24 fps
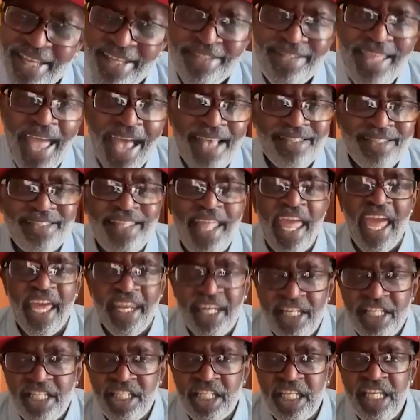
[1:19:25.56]
That's the
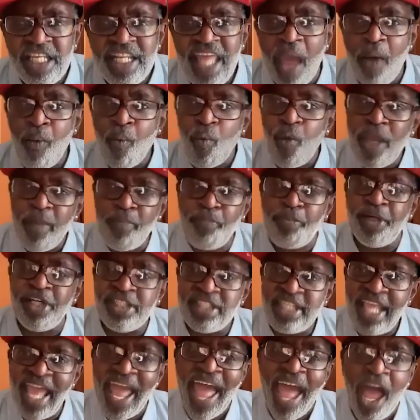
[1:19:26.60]
energy that we put
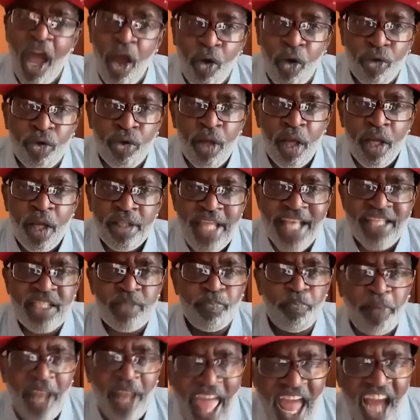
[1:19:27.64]
down. That's
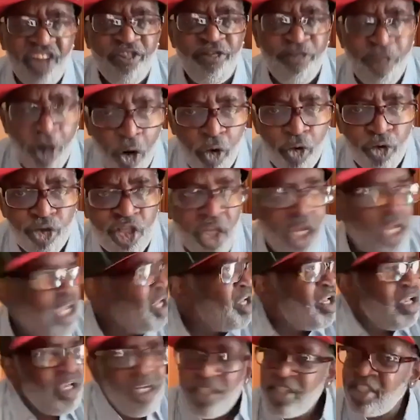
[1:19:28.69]
Black folks
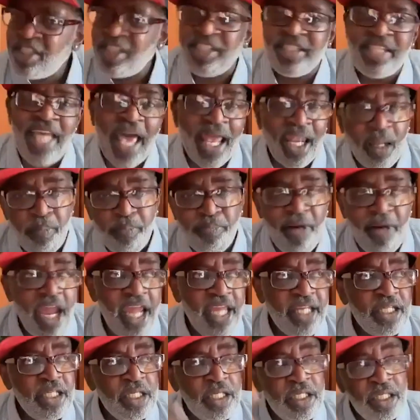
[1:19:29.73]

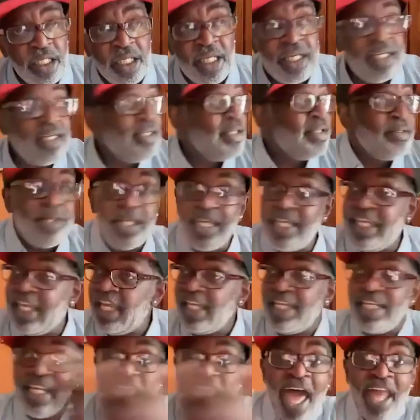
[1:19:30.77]
celebrating
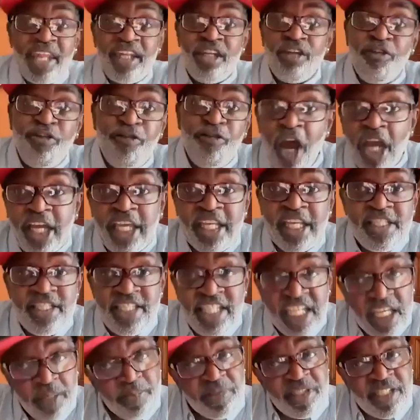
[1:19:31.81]
getting out of the fucking
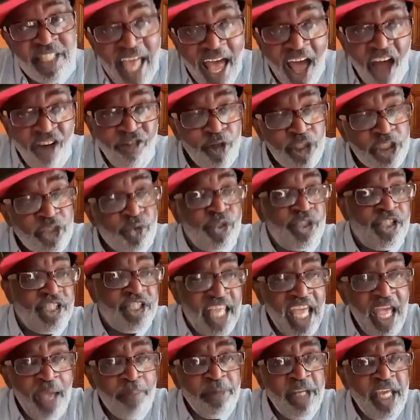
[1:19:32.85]
deep South, which was
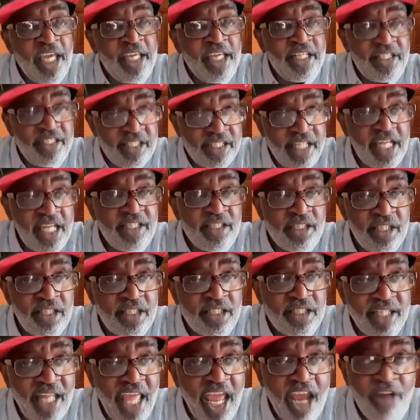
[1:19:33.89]
damn near an extension of
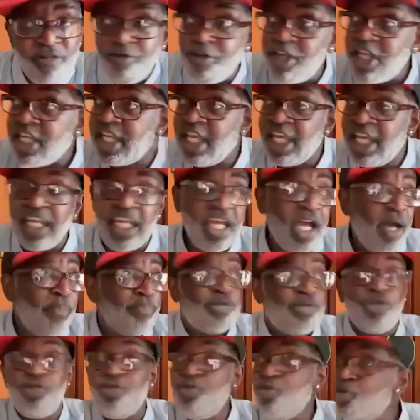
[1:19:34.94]
slavery, getting up
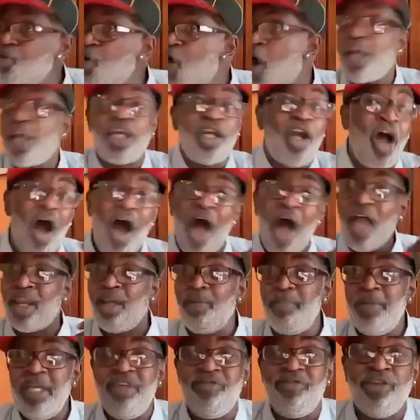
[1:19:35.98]
to New York and
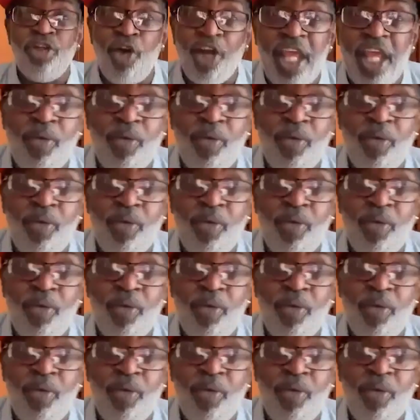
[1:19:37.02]
Harlem, even though they